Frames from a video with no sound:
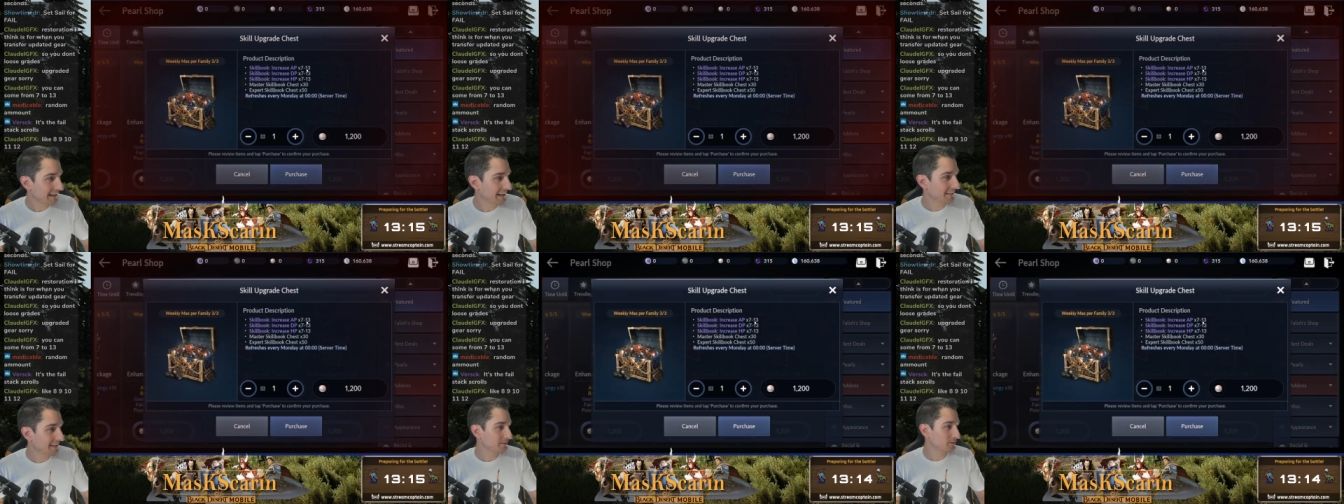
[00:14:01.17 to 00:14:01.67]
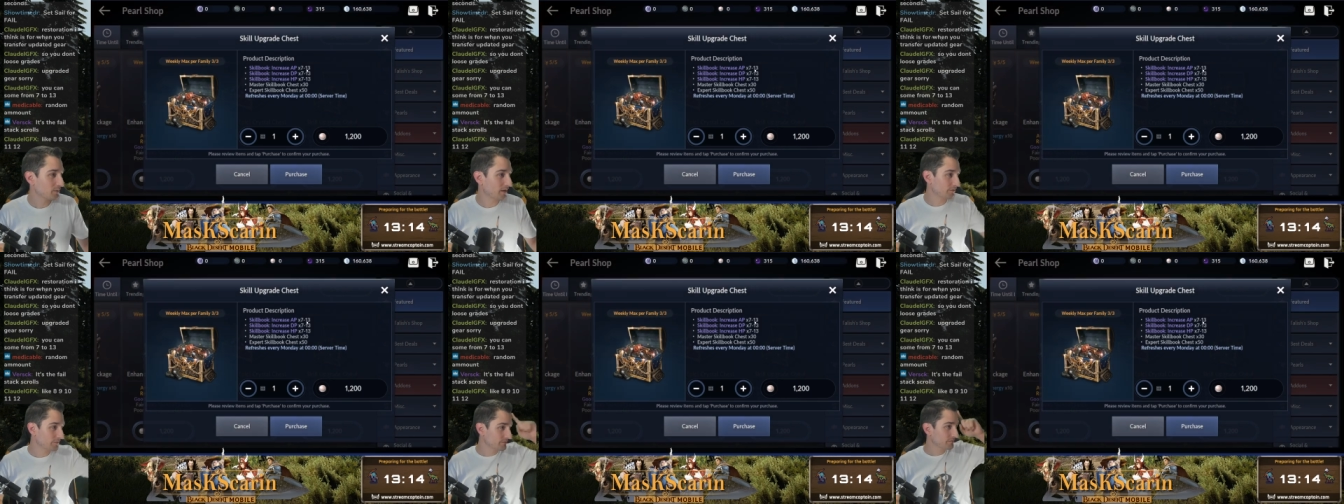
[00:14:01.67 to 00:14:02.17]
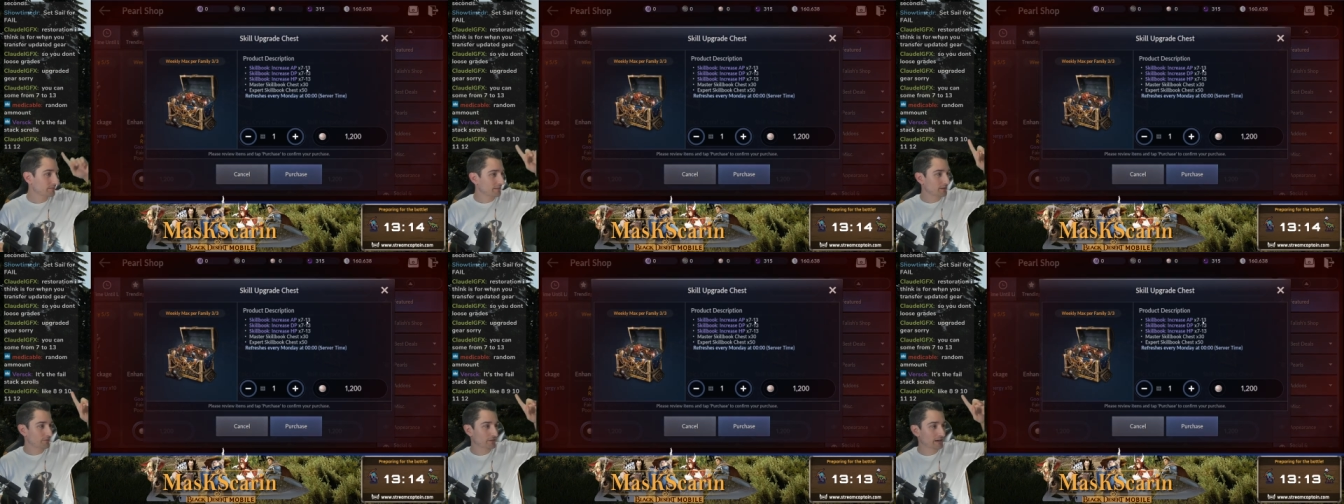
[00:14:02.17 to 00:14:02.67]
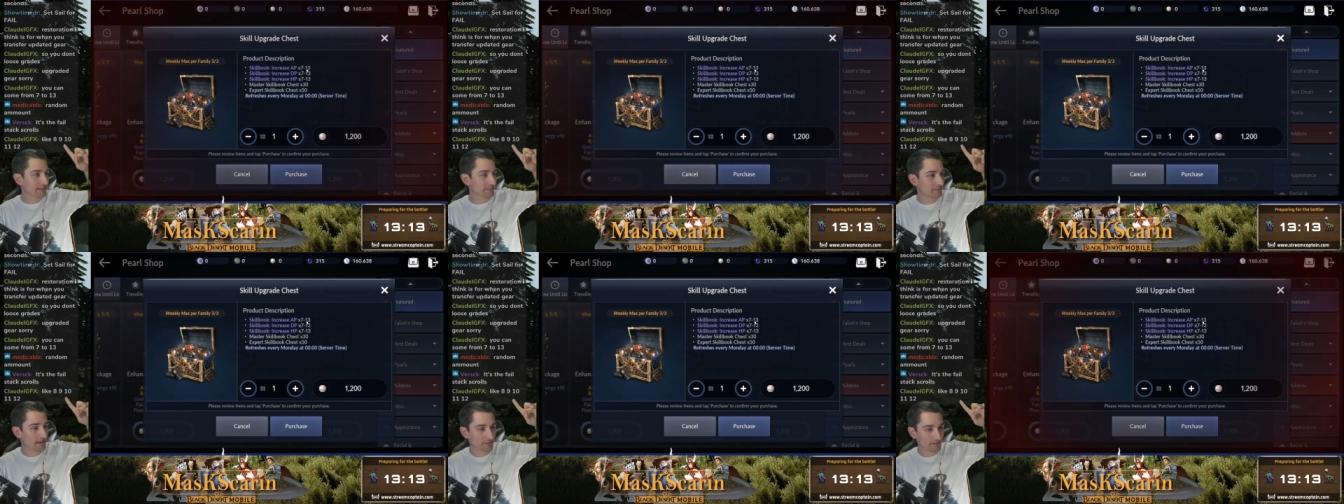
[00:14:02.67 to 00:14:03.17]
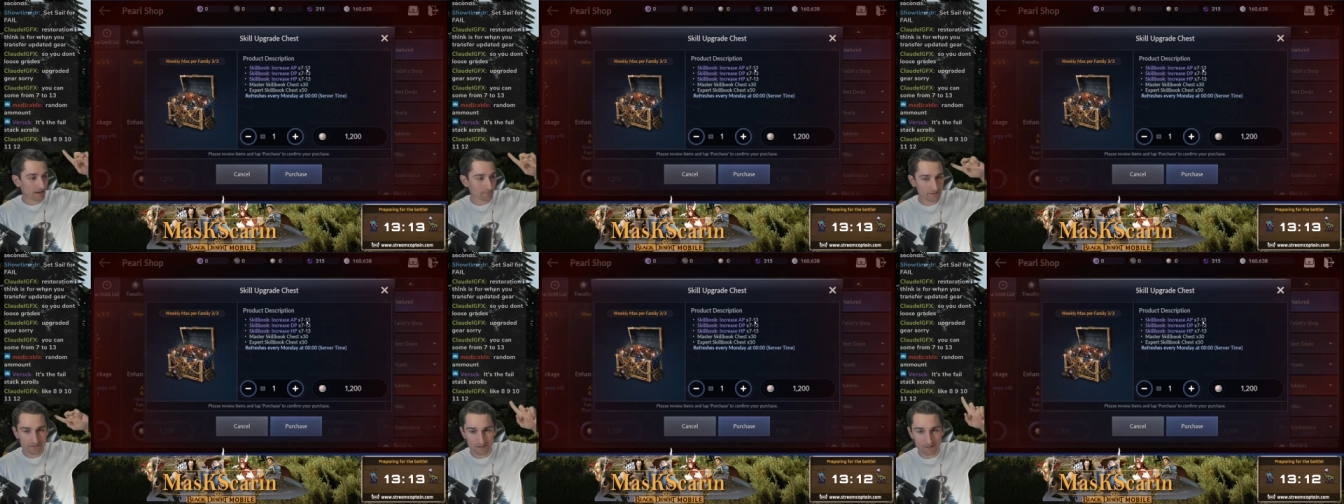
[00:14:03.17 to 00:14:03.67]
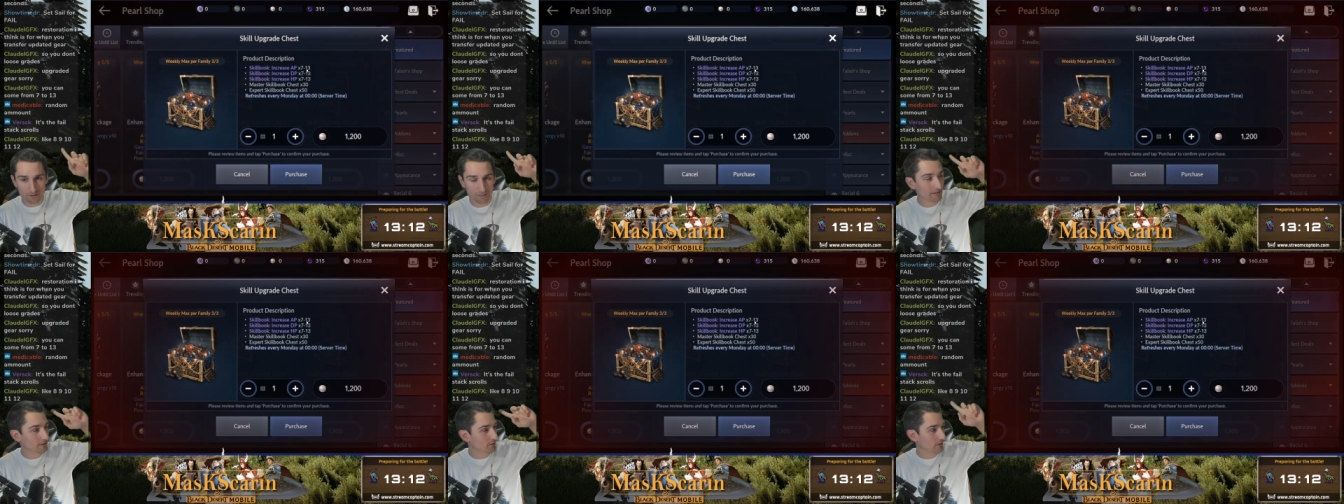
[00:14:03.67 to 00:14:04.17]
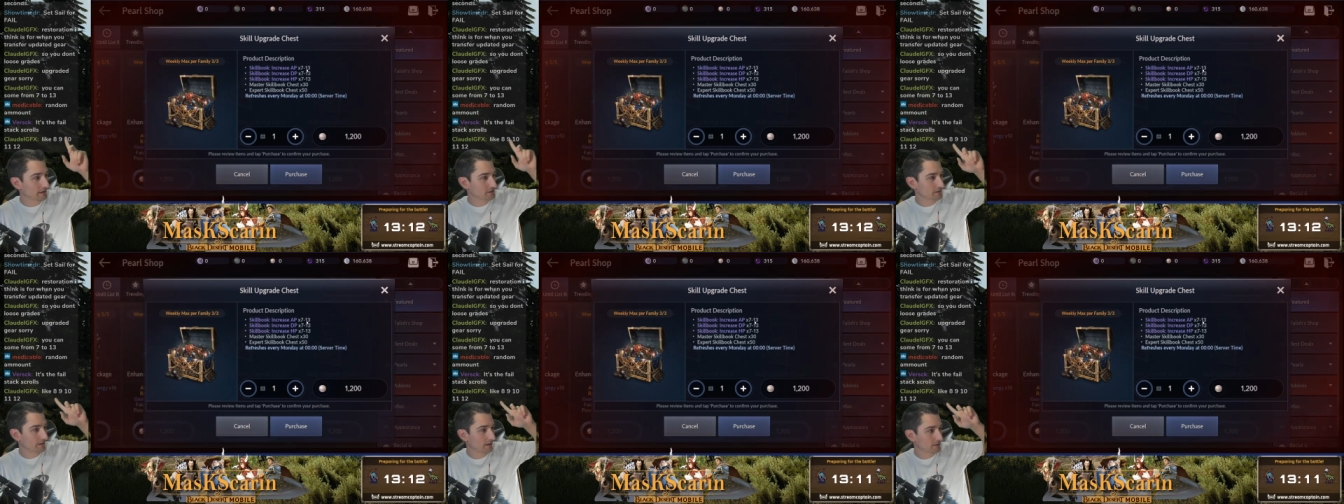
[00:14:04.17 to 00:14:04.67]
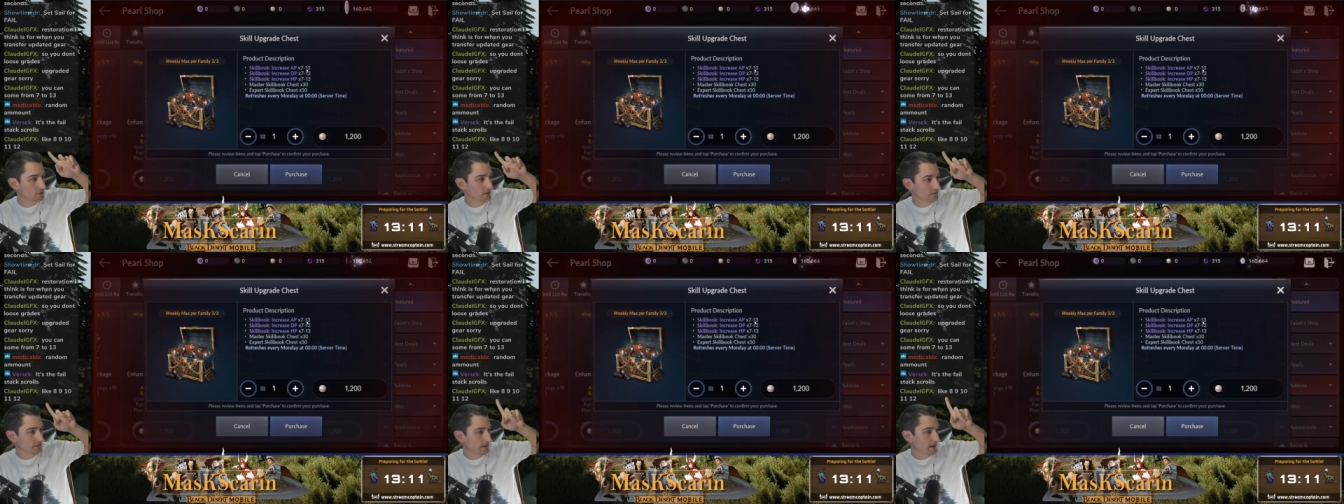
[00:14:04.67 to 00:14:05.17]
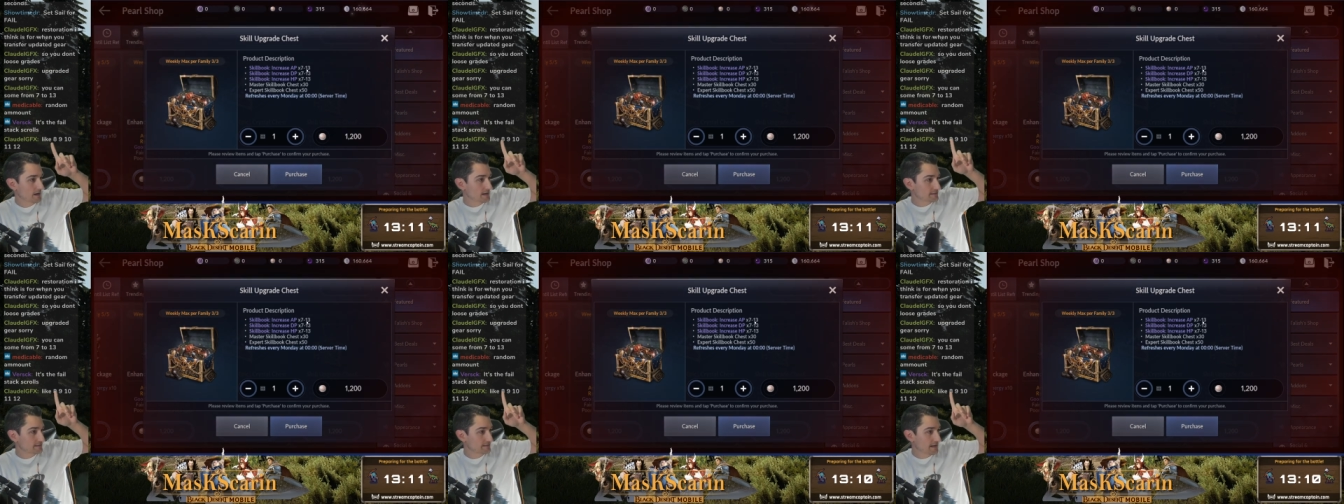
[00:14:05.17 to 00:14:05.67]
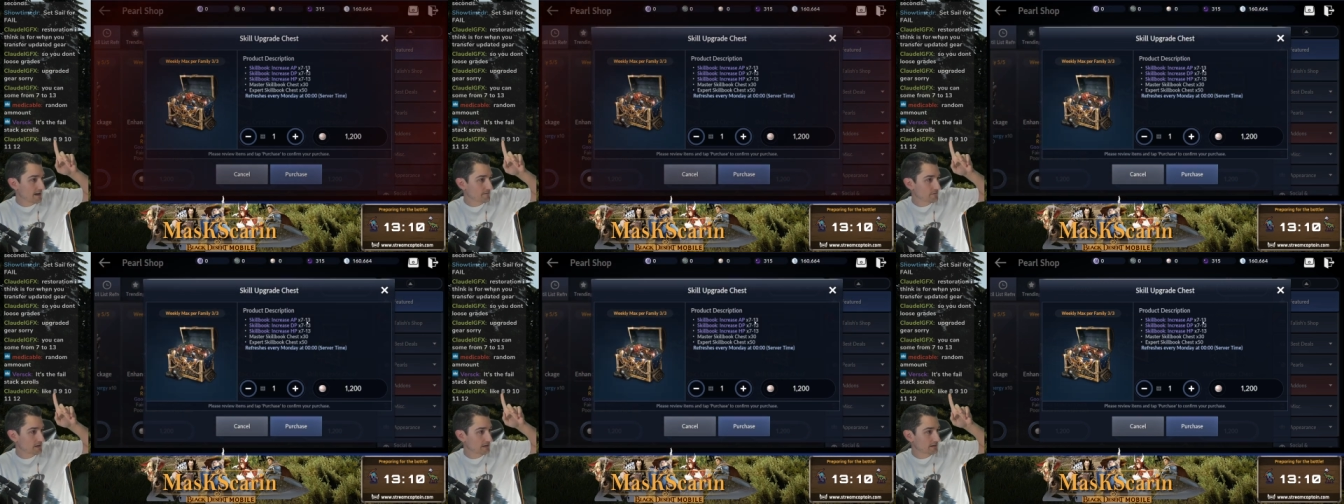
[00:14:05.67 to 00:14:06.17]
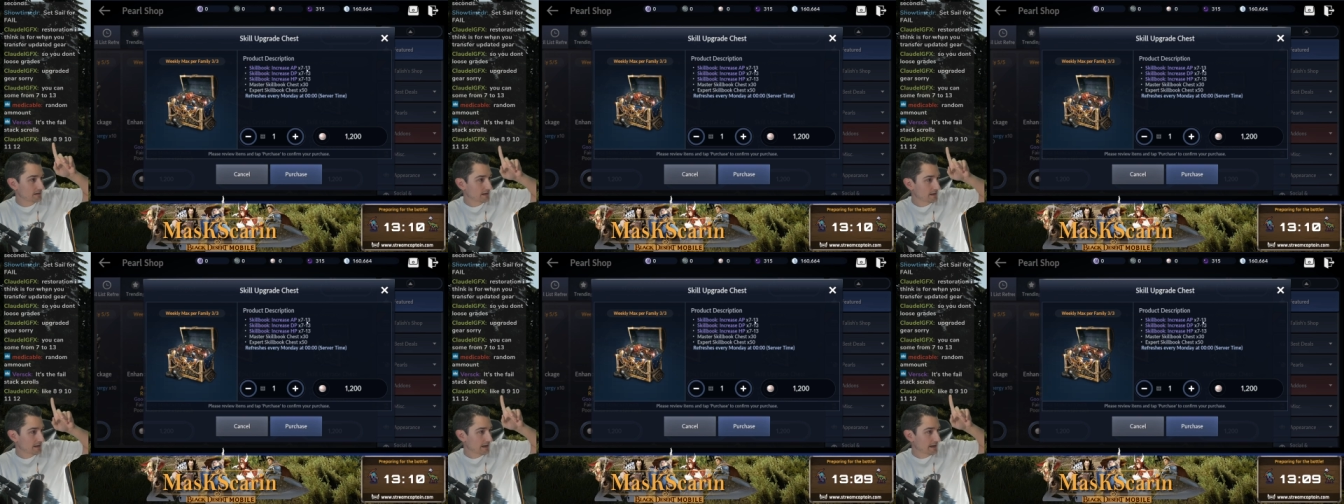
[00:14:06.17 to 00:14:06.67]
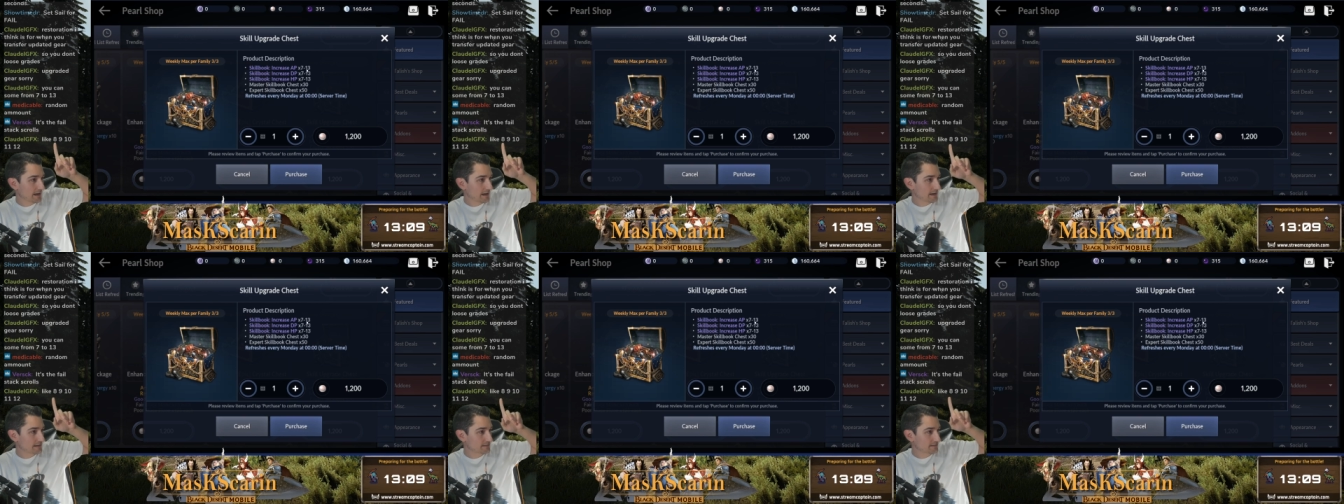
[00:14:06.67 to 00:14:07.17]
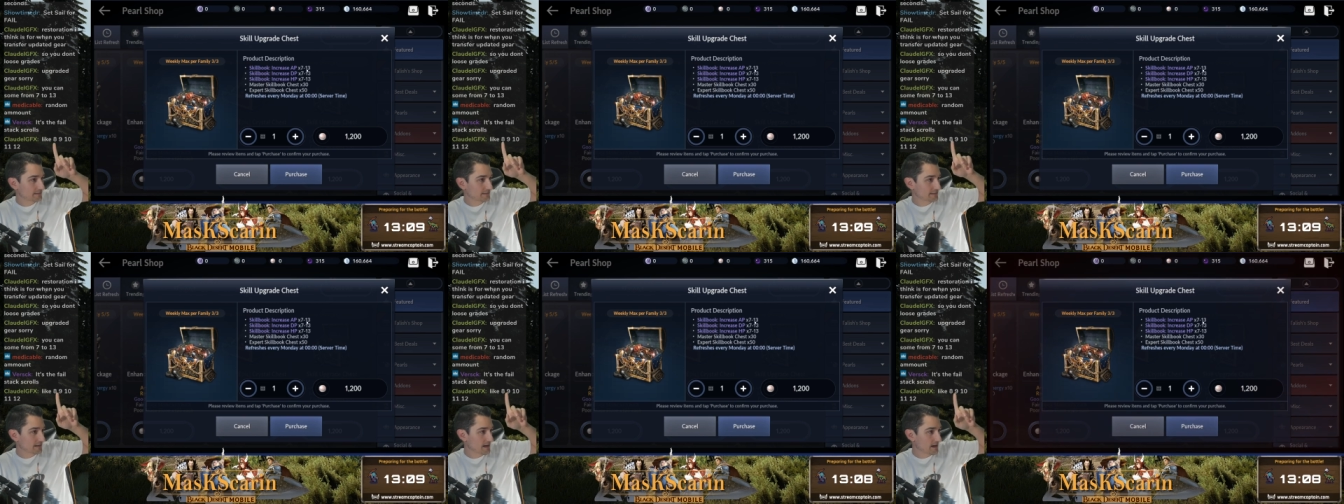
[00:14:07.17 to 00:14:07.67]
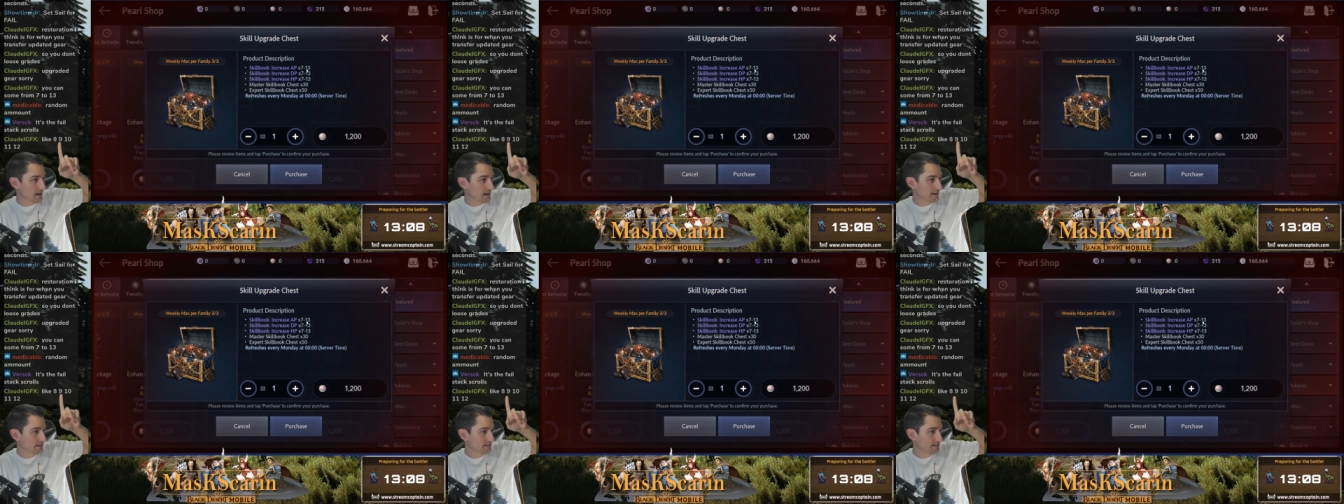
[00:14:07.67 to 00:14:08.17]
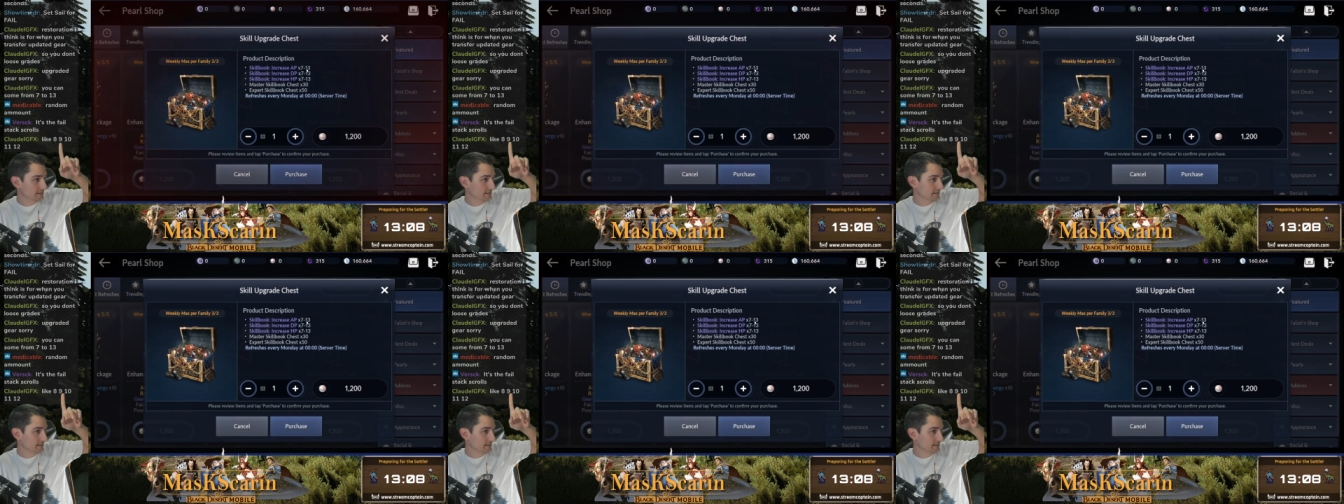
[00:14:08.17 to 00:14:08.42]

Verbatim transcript: 10, 11, 12. You forgot 7. I'm just going to go ahead and correct you there. It should have said 7, 8, 9.